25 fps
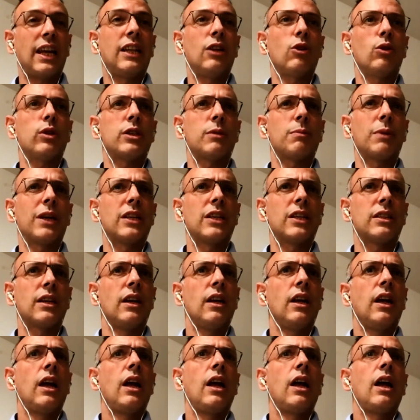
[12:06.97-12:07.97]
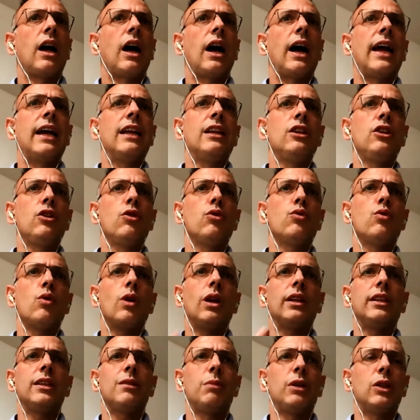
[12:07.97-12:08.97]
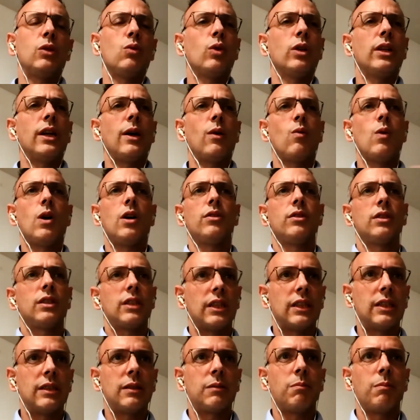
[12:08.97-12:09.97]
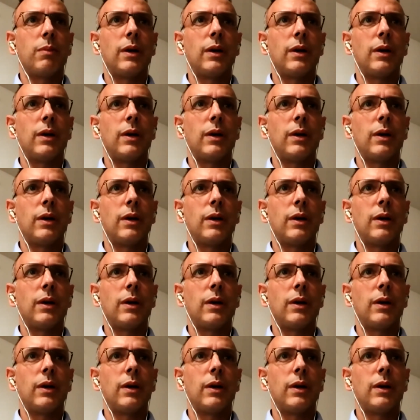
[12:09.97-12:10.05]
And also because I knew a little bit what I wanted,